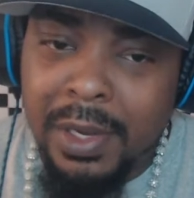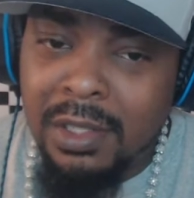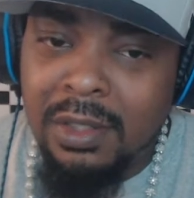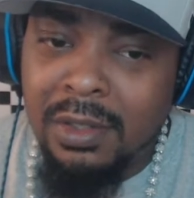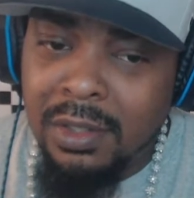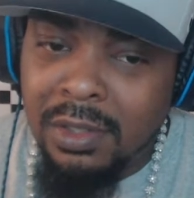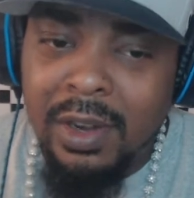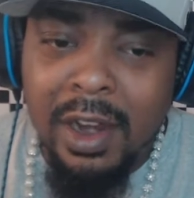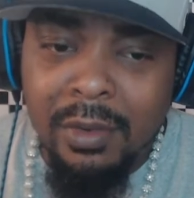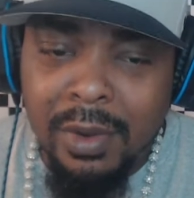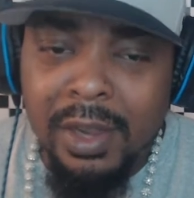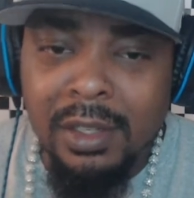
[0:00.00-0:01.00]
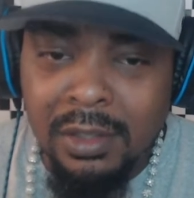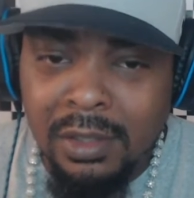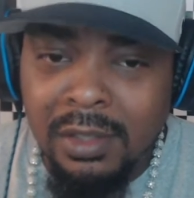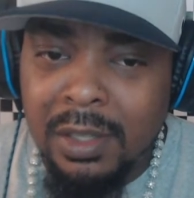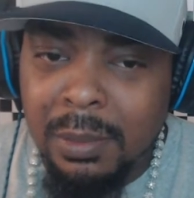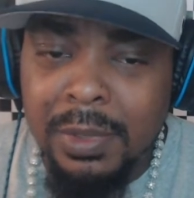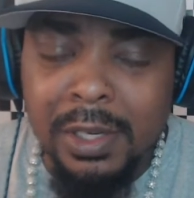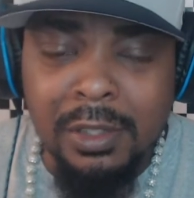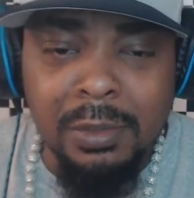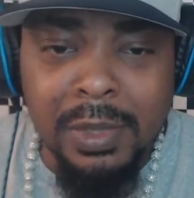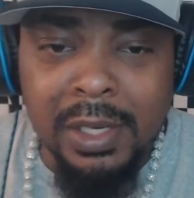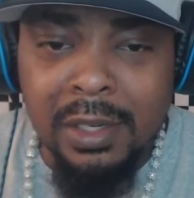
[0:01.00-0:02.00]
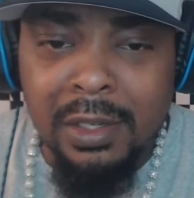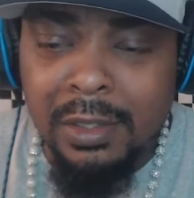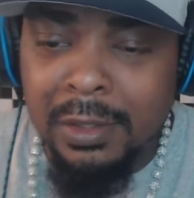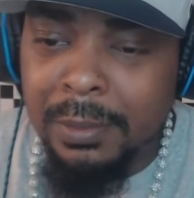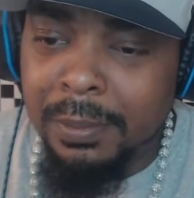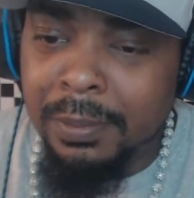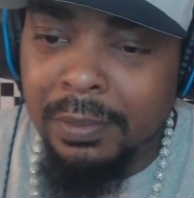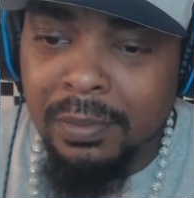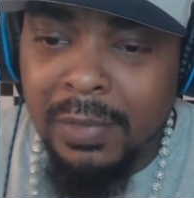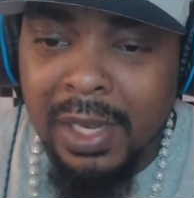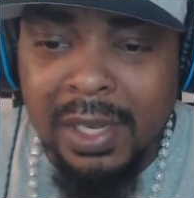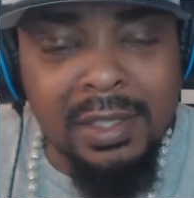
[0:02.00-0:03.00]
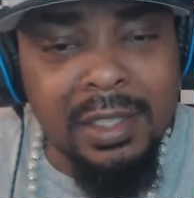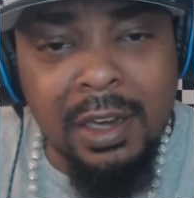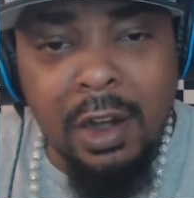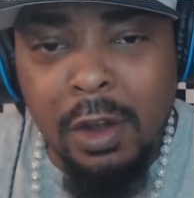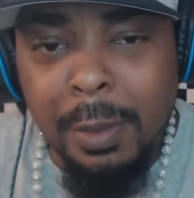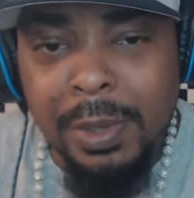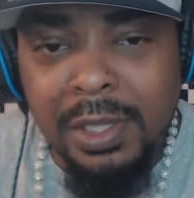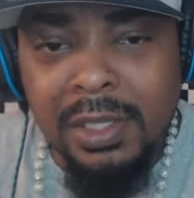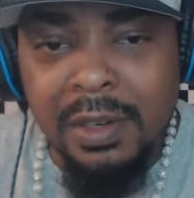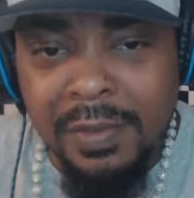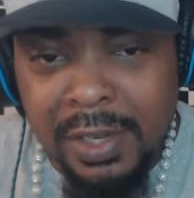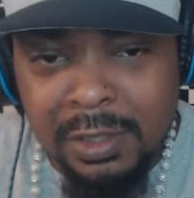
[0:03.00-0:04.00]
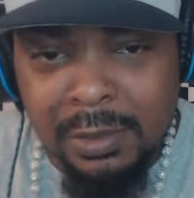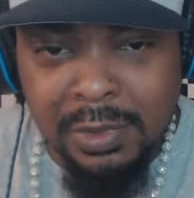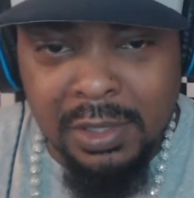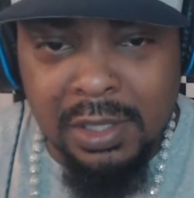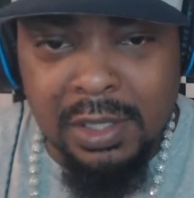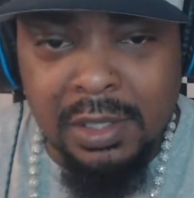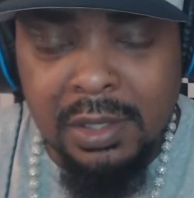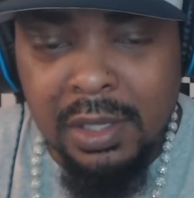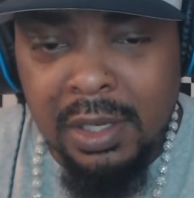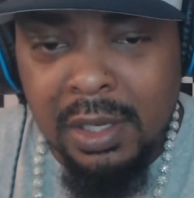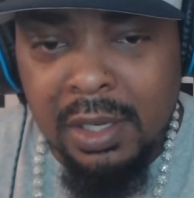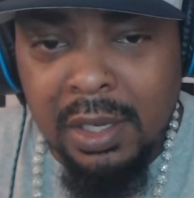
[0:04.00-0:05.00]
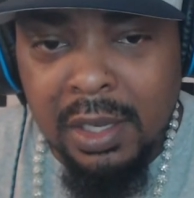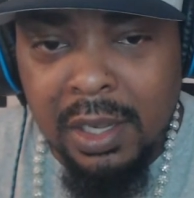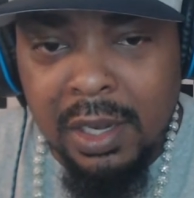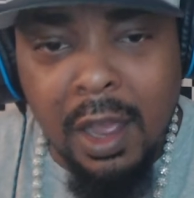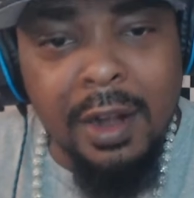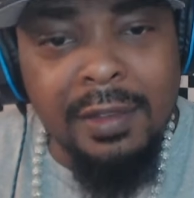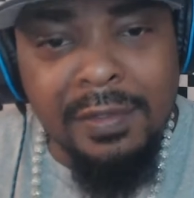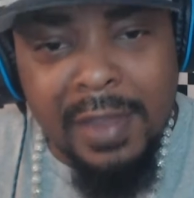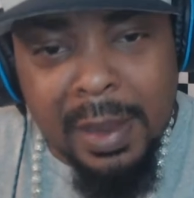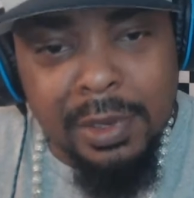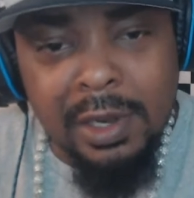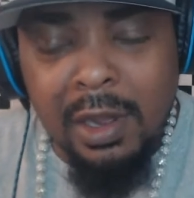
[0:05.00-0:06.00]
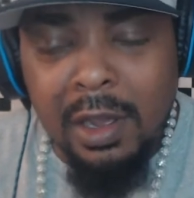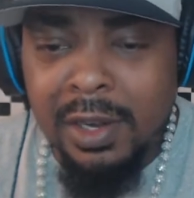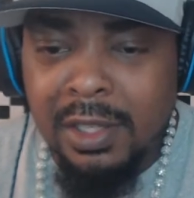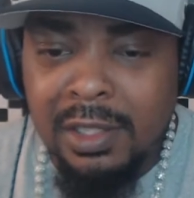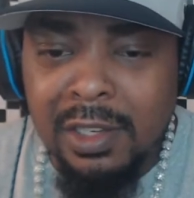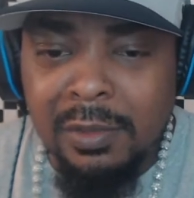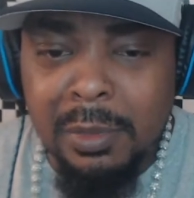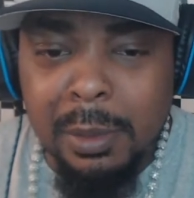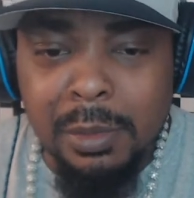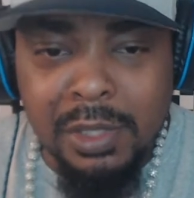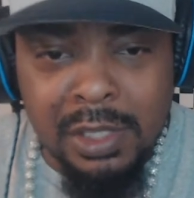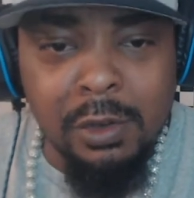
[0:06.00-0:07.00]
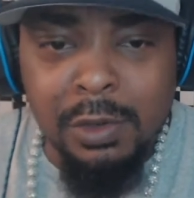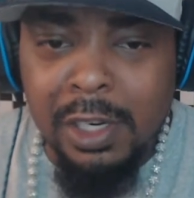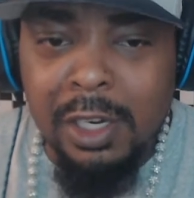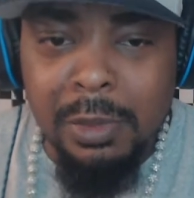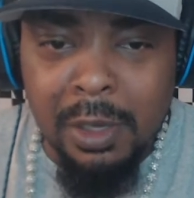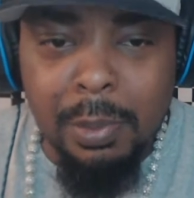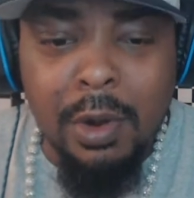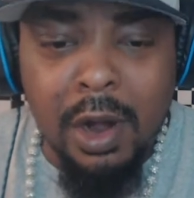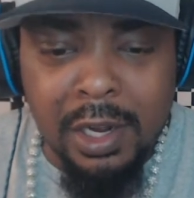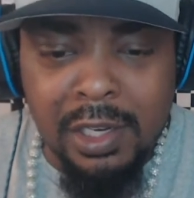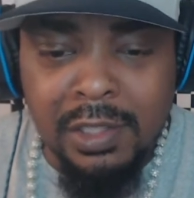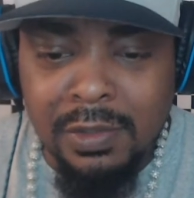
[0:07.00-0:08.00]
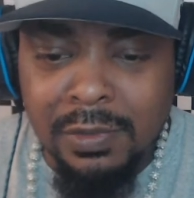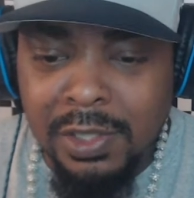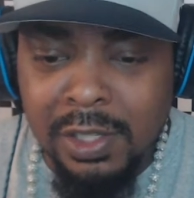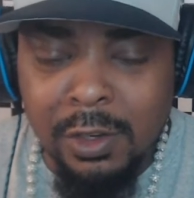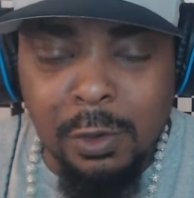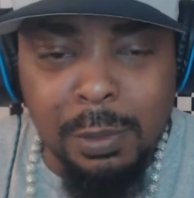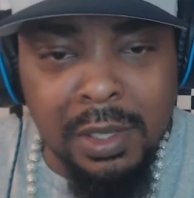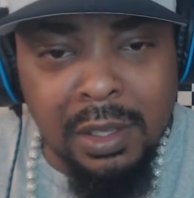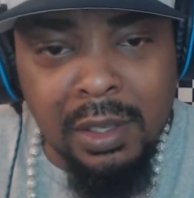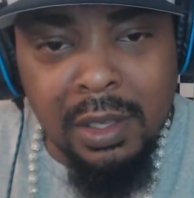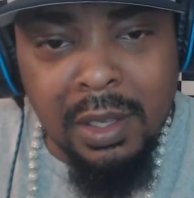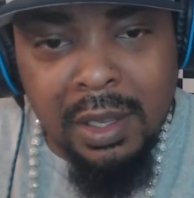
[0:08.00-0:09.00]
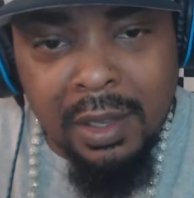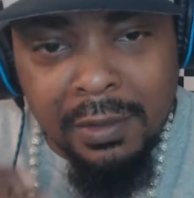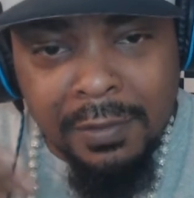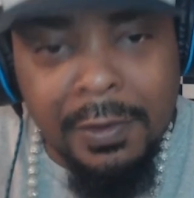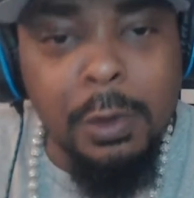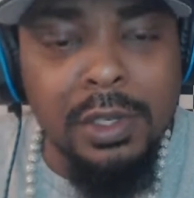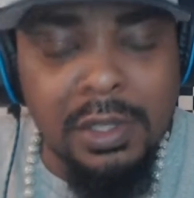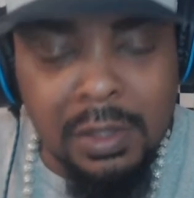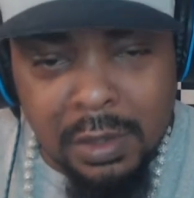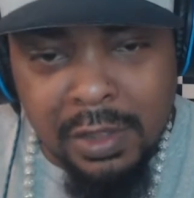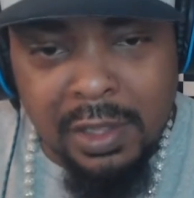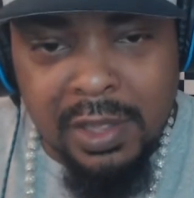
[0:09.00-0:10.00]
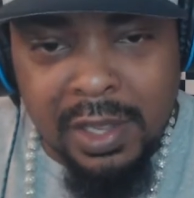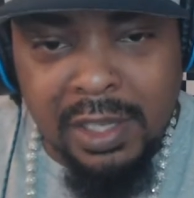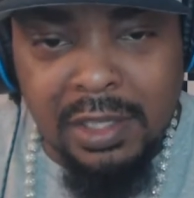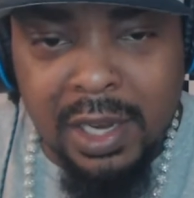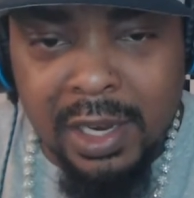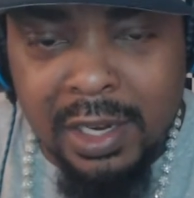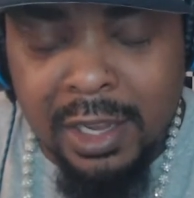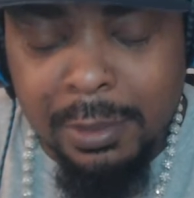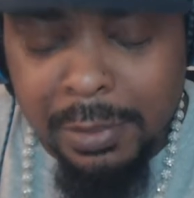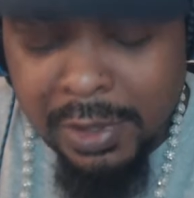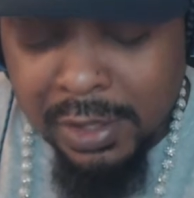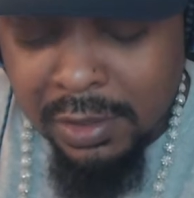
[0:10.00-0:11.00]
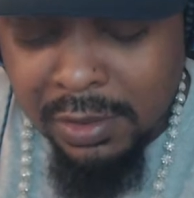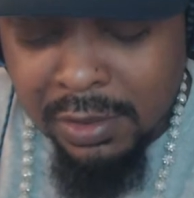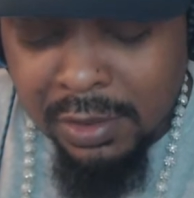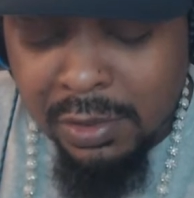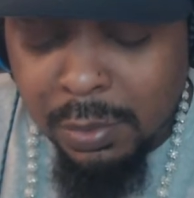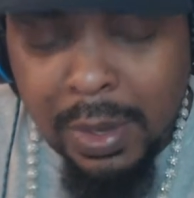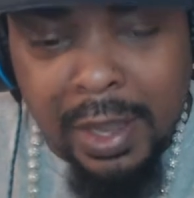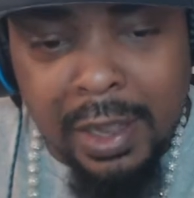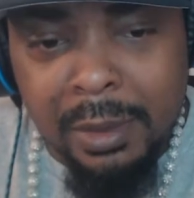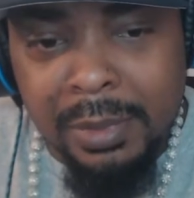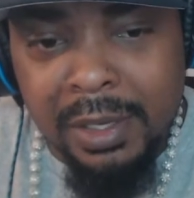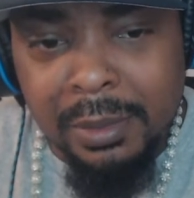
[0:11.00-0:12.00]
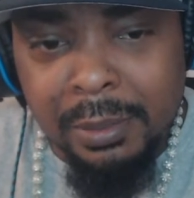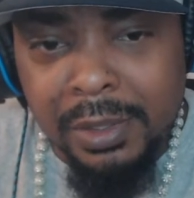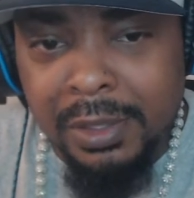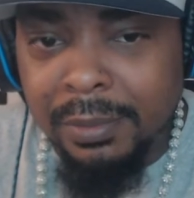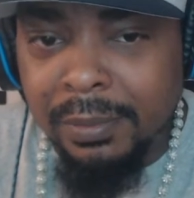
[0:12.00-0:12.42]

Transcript: This this trial right here is something else, man. Um, like I said, R.I.P. to the victims of this and all their family and all that stuff, man. But she don't need to be a part of this if she gonna be focused on other things like that, man. It's it's wild, man. But